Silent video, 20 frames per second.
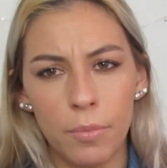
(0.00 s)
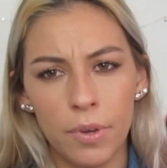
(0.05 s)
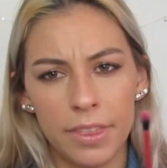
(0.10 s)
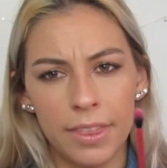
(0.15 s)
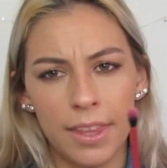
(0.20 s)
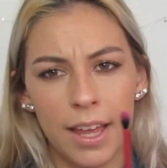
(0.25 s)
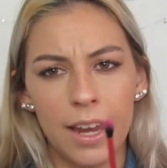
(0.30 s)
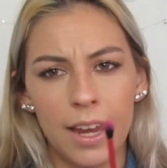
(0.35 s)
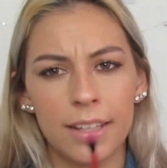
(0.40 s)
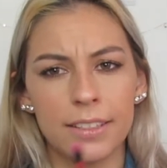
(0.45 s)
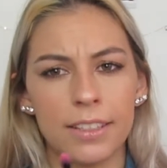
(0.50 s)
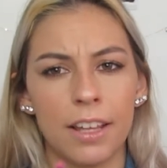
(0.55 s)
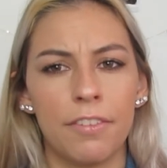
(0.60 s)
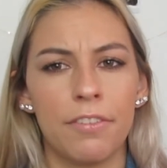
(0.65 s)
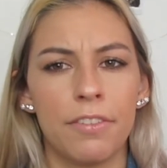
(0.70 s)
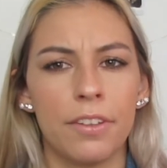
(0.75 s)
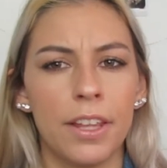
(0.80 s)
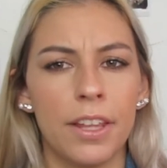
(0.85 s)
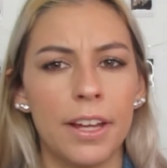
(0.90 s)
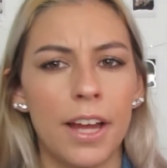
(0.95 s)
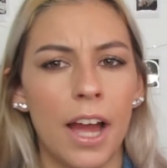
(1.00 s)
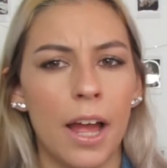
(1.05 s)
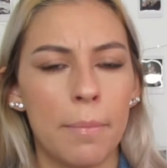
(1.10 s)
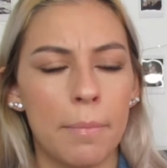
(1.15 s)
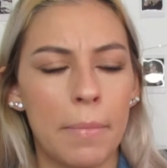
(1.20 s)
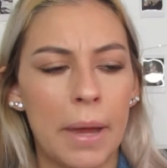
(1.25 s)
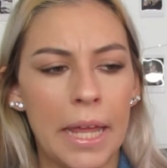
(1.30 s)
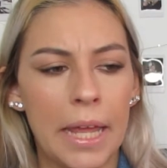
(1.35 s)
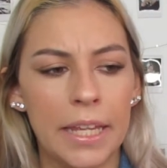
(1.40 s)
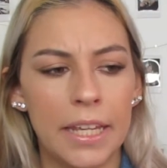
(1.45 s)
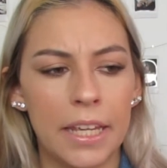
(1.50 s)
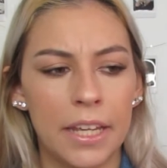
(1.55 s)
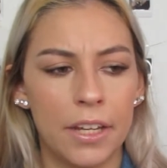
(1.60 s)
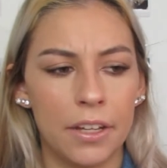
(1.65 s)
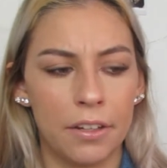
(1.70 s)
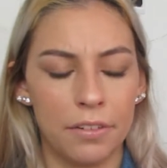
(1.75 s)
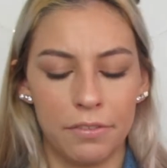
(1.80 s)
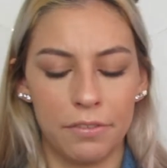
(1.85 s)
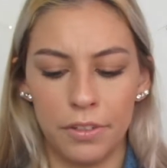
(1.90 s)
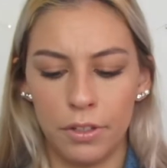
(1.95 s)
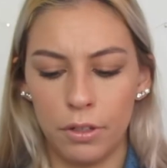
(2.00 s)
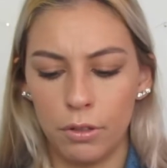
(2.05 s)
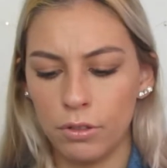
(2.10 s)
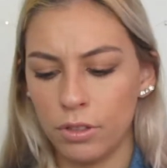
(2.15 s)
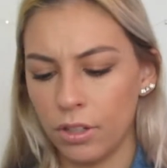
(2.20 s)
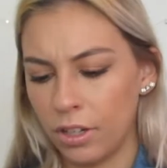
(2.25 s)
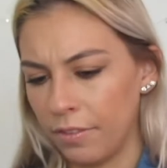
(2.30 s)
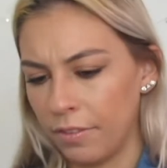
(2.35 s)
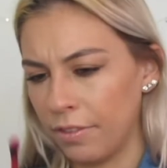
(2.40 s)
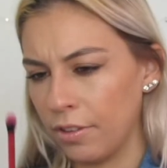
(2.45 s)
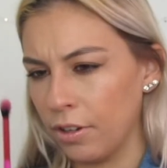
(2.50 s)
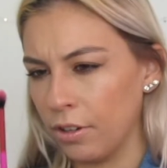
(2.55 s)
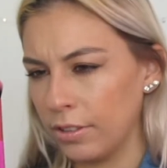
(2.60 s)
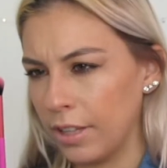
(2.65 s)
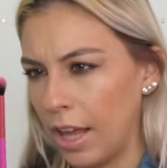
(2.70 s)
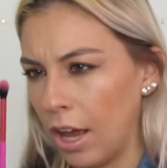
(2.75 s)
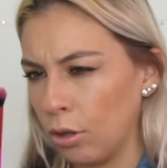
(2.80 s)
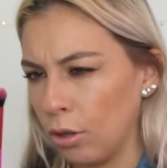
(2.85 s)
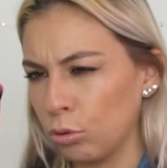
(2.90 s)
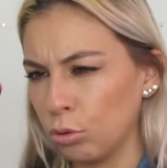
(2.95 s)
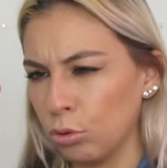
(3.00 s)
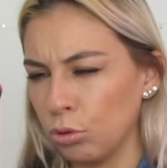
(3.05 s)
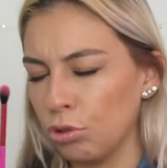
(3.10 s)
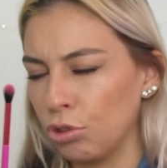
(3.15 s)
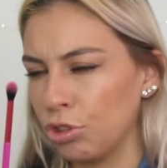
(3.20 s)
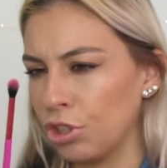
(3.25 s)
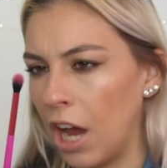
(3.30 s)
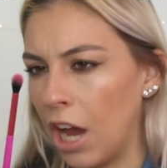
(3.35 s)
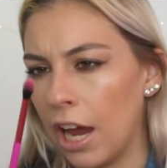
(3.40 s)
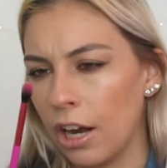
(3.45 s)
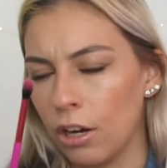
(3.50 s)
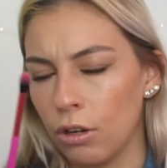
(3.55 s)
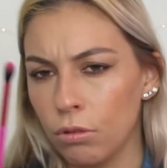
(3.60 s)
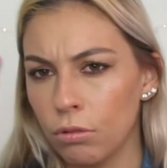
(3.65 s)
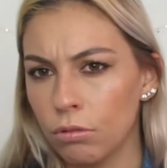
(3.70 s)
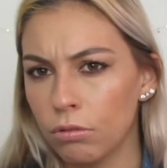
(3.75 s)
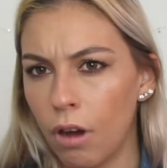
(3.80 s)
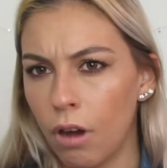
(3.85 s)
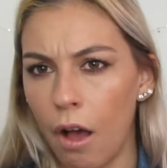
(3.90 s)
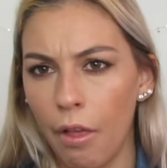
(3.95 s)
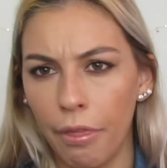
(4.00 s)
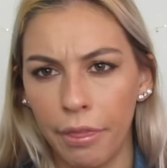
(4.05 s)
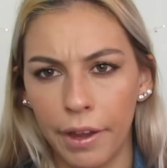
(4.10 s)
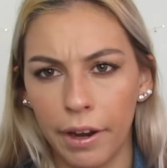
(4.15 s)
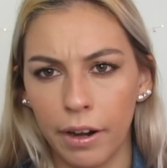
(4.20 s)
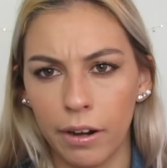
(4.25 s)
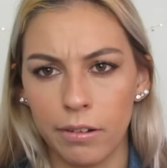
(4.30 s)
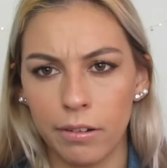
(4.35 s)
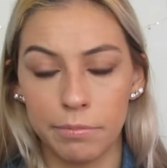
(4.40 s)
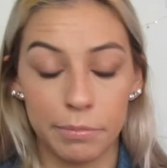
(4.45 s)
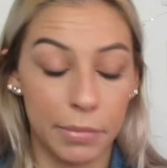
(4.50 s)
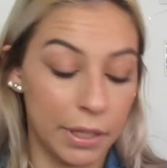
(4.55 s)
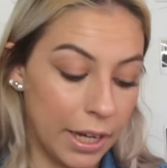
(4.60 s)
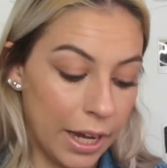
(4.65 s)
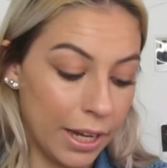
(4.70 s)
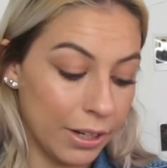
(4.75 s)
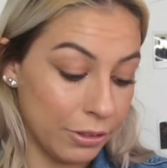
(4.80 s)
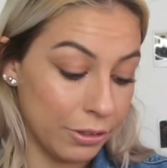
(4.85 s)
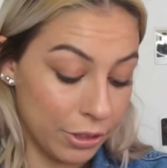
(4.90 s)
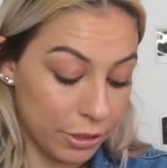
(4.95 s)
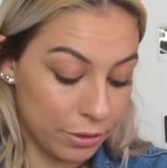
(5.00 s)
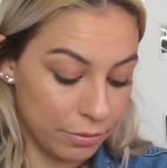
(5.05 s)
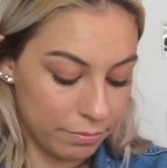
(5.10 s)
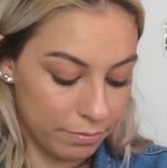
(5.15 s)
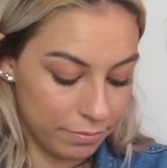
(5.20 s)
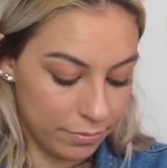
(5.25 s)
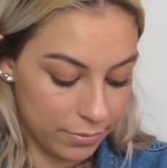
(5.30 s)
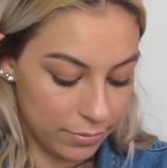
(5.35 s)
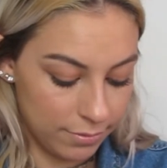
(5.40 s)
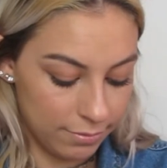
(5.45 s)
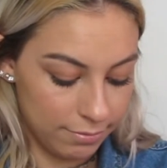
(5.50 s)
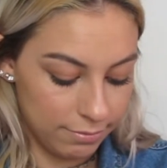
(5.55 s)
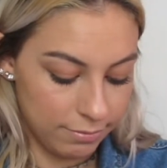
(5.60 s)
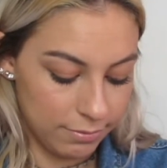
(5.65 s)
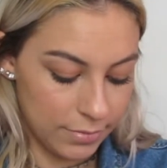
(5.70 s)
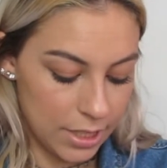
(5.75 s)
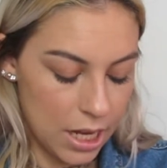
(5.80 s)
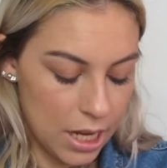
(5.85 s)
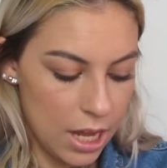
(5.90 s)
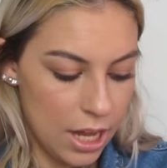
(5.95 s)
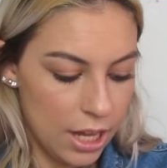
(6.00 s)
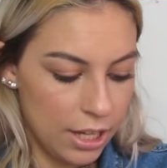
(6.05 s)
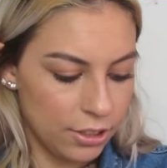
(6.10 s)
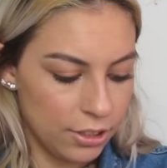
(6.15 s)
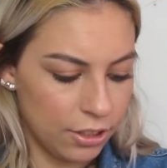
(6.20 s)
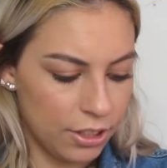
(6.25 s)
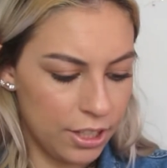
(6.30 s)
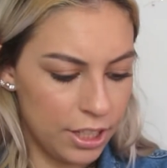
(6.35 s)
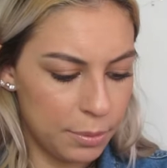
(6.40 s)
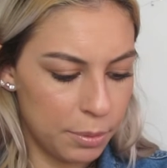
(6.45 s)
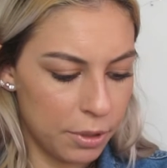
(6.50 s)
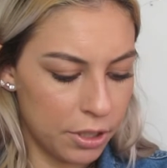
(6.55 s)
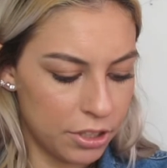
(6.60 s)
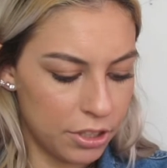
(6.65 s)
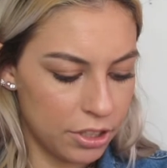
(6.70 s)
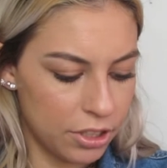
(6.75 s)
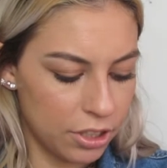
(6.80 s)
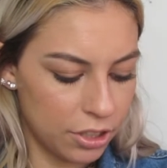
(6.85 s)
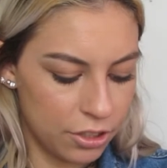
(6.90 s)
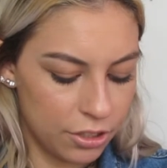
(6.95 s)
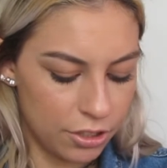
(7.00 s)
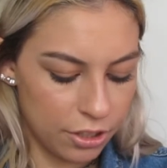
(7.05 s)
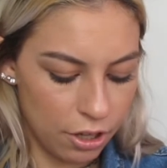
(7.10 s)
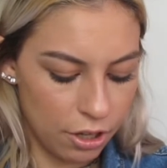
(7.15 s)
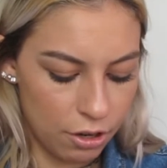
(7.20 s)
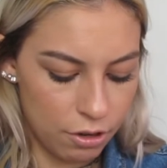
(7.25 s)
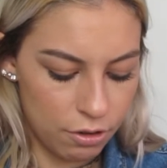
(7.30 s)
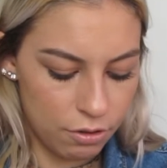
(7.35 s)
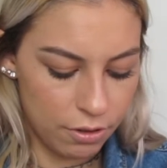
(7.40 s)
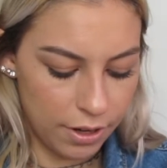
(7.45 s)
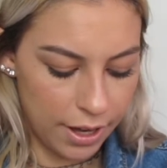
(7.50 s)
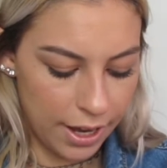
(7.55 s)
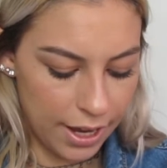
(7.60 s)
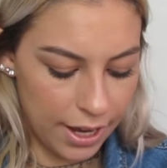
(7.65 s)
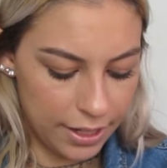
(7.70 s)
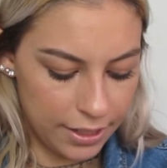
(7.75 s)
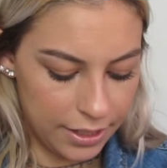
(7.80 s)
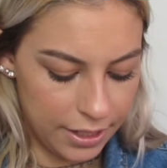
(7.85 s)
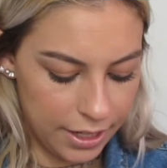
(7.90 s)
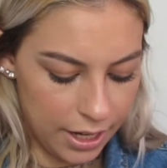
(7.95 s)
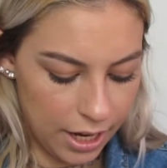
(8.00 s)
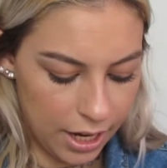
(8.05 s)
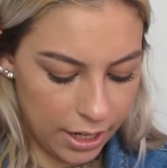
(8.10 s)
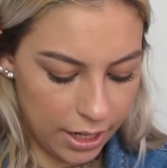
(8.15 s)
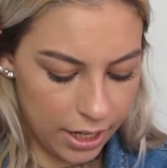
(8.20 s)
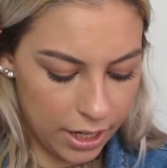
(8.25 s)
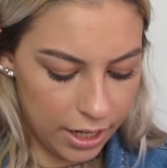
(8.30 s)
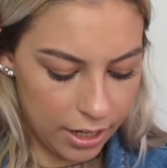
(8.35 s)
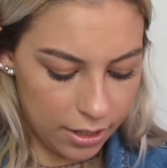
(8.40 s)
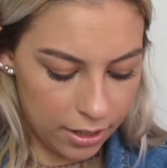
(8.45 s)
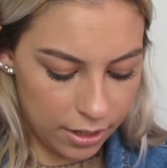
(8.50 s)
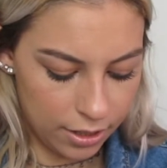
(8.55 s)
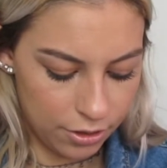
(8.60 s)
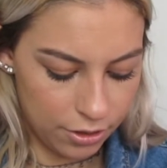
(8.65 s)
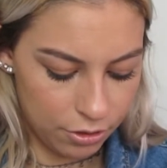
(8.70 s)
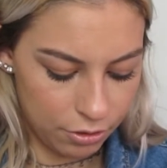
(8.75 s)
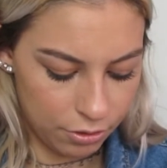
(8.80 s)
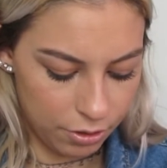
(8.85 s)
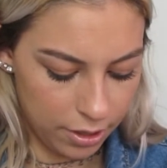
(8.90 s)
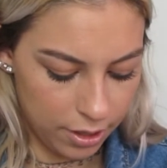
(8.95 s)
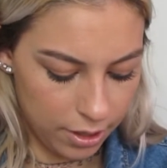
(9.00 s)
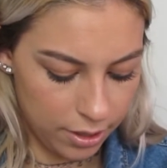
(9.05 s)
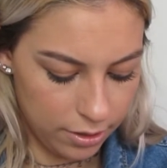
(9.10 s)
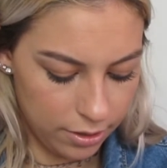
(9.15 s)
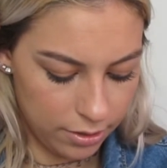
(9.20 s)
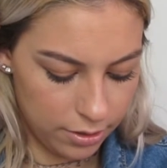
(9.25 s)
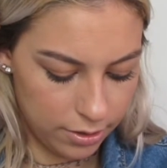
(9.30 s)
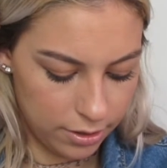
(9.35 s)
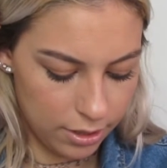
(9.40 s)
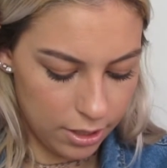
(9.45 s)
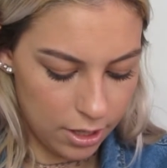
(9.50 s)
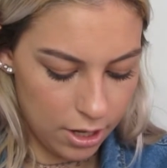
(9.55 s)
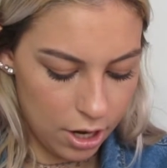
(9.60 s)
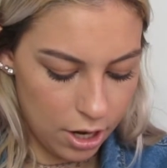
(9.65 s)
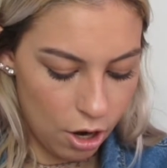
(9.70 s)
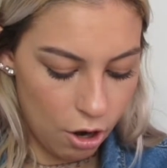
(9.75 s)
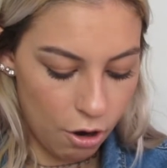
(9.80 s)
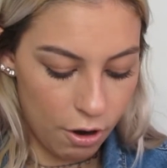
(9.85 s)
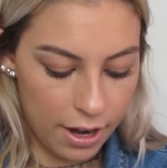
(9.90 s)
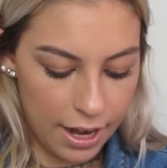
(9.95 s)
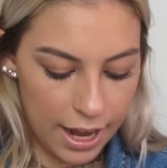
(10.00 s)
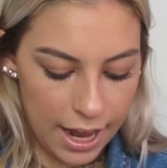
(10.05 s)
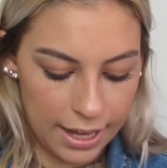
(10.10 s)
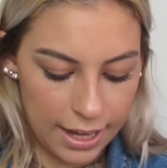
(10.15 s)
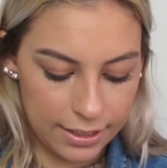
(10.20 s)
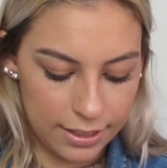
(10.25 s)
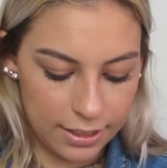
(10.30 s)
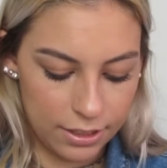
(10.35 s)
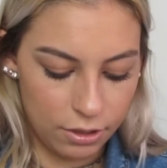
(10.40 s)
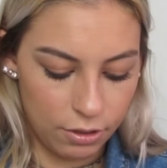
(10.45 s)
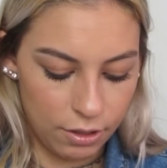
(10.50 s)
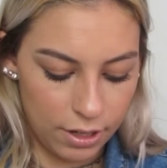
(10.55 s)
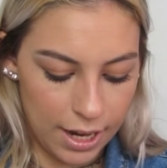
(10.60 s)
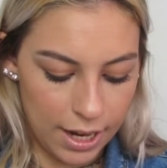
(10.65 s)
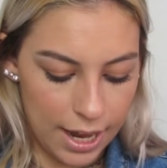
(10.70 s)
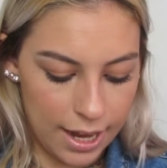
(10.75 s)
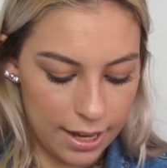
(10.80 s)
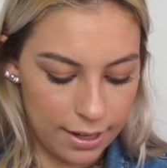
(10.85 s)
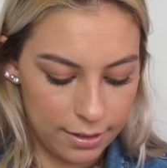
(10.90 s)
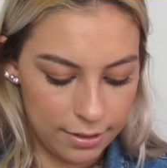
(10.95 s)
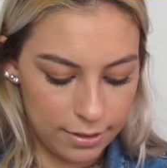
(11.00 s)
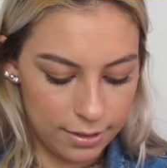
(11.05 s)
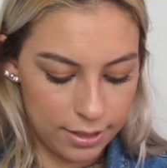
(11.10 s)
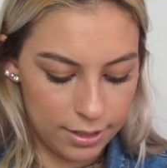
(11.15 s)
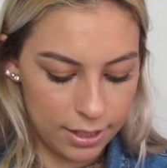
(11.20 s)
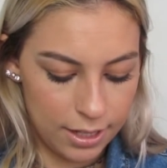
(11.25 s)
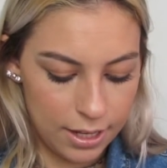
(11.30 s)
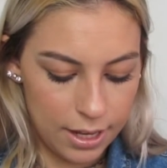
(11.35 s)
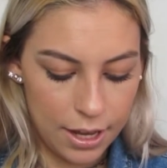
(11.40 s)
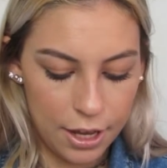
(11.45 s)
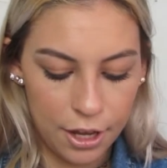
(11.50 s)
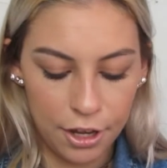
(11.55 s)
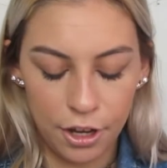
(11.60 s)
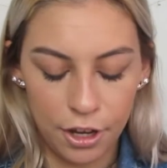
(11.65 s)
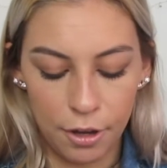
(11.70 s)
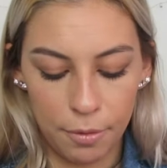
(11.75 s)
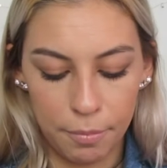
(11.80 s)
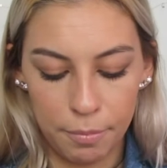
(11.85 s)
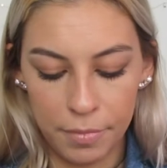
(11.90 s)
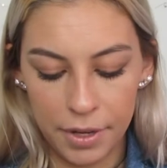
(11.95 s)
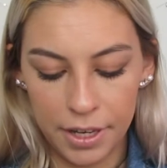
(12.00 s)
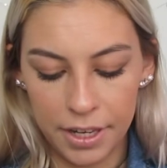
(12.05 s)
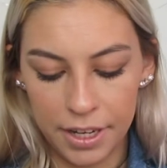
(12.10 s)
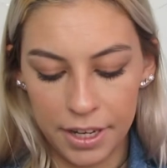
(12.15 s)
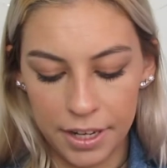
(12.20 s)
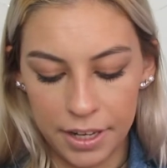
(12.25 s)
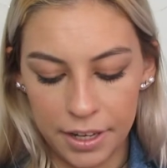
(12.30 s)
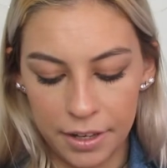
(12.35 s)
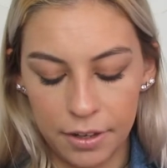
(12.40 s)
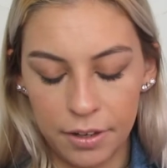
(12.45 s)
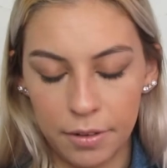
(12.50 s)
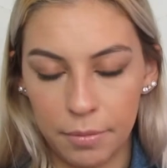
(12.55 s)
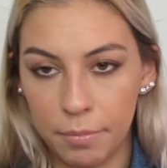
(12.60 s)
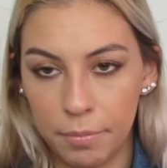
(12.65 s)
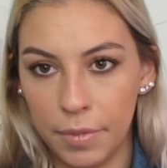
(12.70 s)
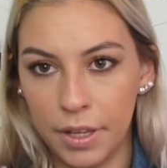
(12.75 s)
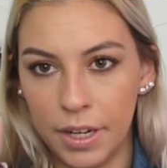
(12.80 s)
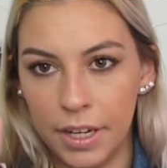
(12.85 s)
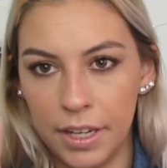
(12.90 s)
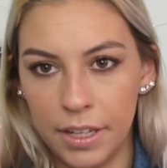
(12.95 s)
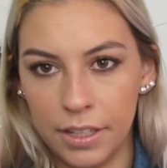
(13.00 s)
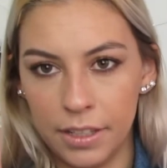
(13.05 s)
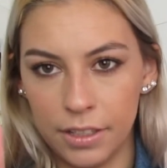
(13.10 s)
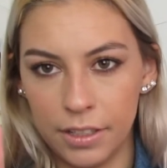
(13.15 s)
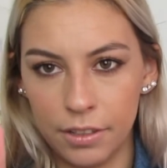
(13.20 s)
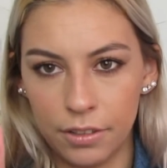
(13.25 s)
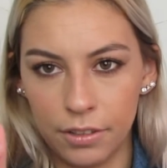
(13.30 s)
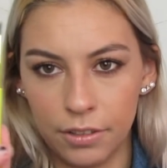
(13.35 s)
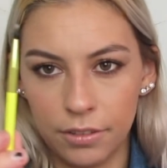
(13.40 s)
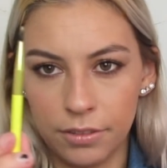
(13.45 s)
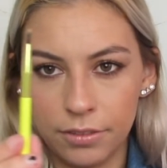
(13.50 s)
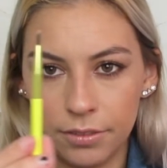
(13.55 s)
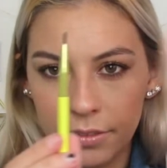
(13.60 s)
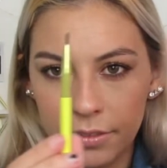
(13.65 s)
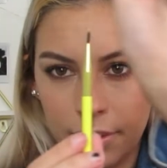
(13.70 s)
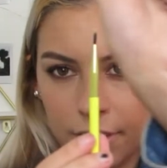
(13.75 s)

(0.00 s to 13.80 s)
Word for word: with that is I feel like I might get confused on if there's actual shadow on there, but I don't know. So these brushes look so handy. I kind of enjoy this. Oh, and it has, so it has a mini, mini little